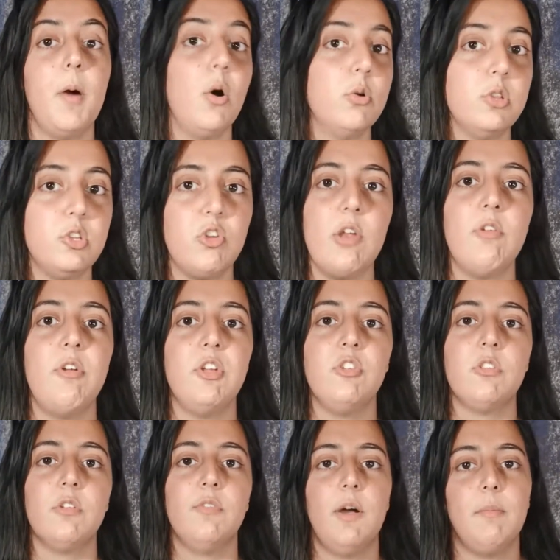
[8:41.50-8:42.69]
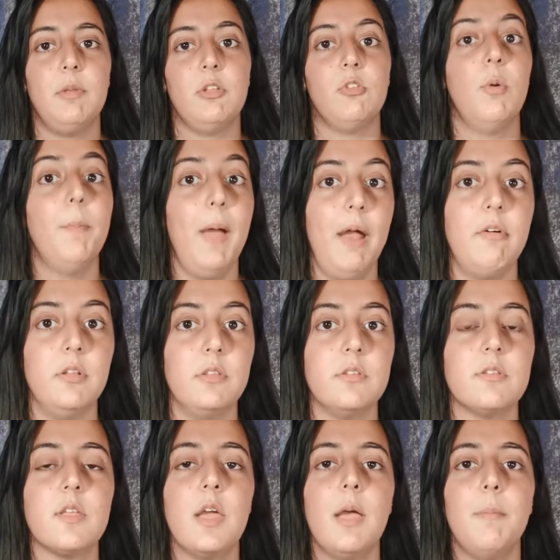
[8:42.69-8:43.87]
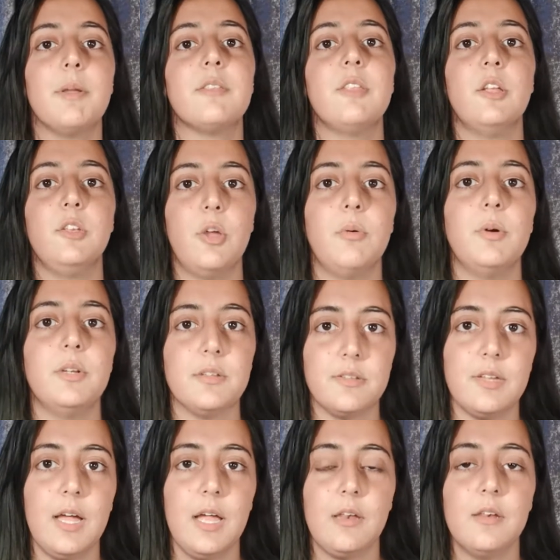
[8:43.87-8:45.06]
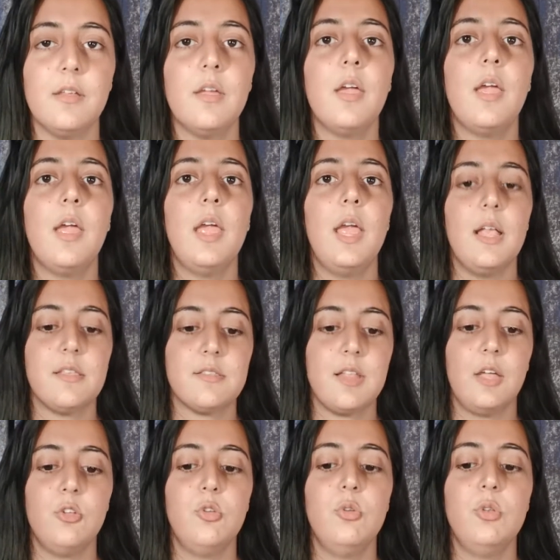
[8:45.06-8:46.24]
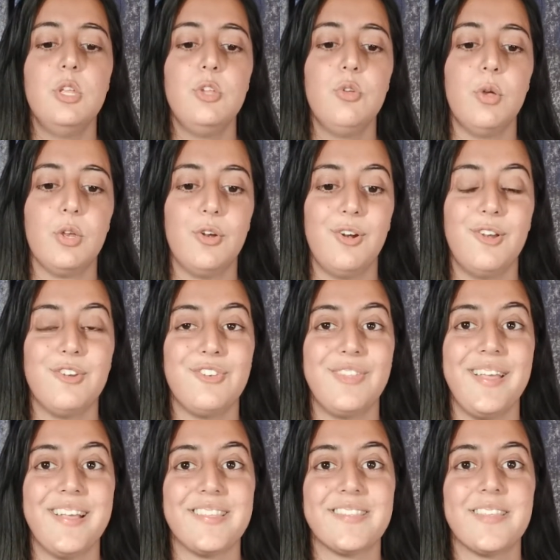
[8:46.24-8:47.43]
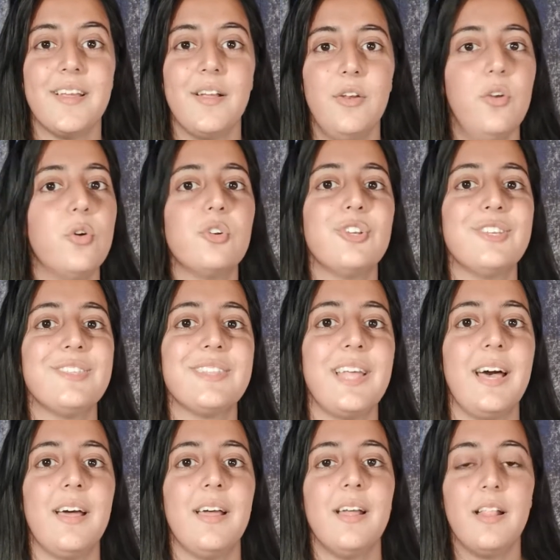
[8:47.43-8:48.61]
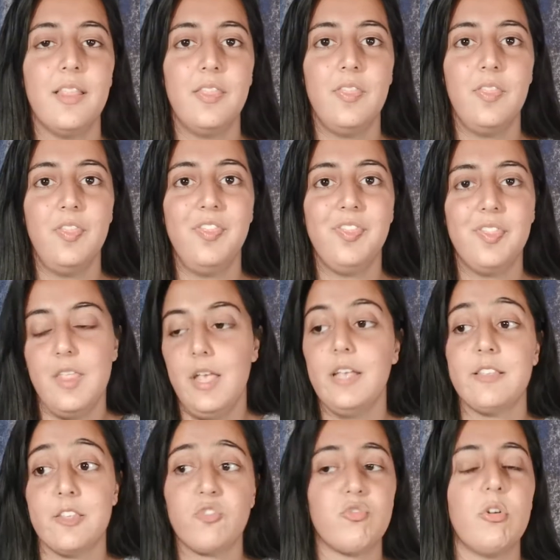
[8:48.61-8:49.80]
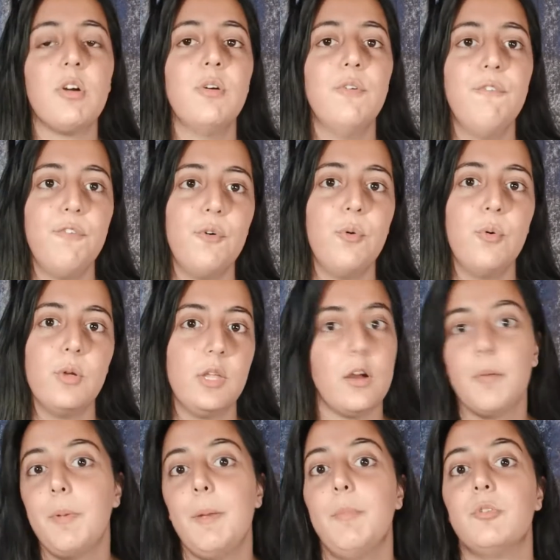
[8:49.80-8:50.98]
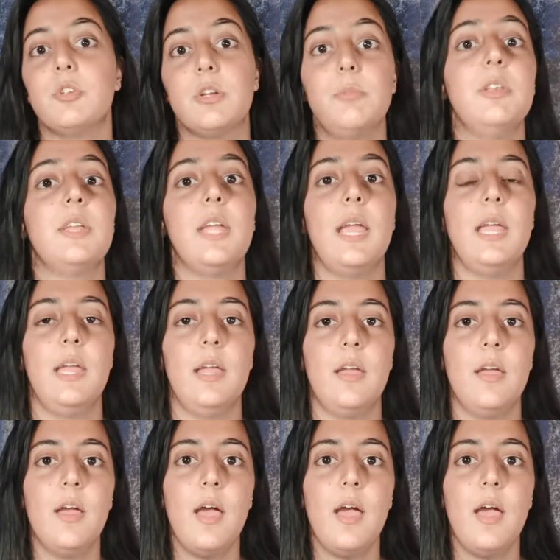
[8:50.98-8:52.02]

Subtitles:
older generations or families or parents because they don't understand. It's that you need to acknowledge there's not just that it's a struggle for young people to communicate